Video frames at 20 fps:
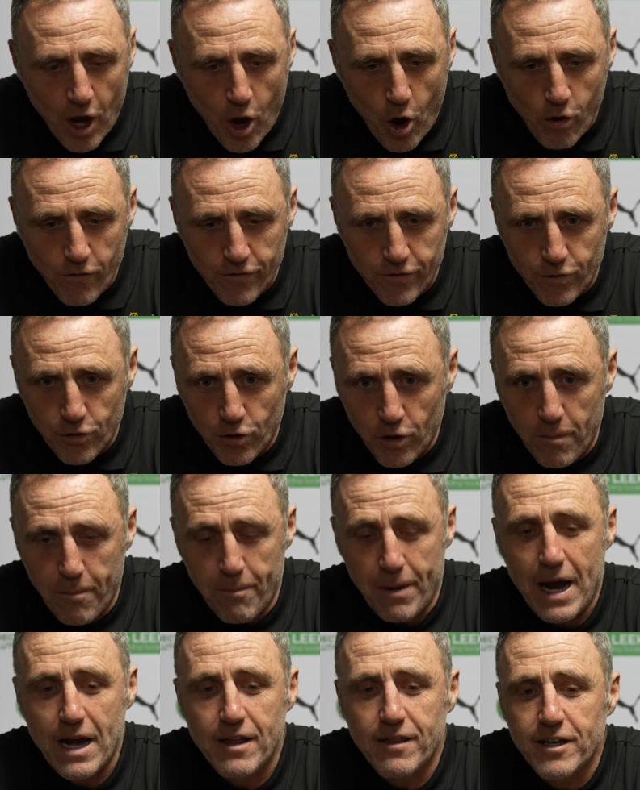get overawed
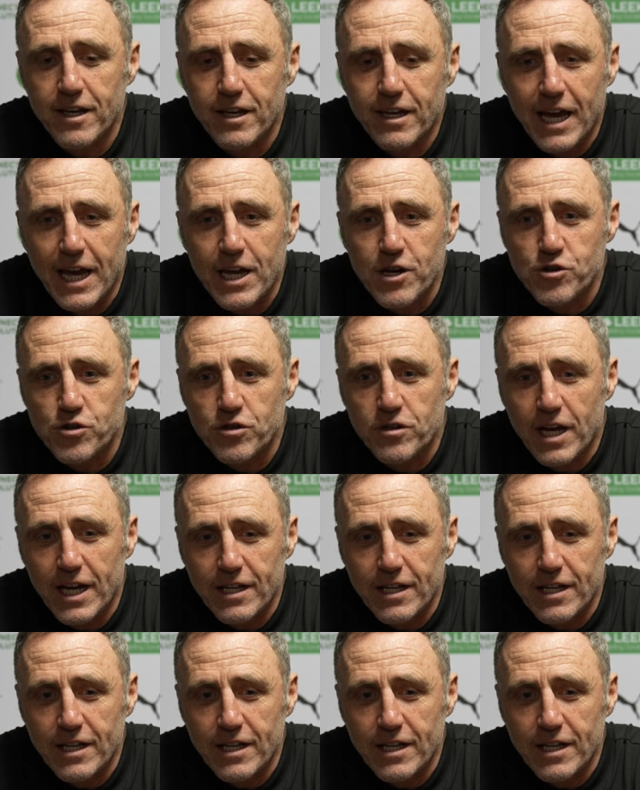by the occasion.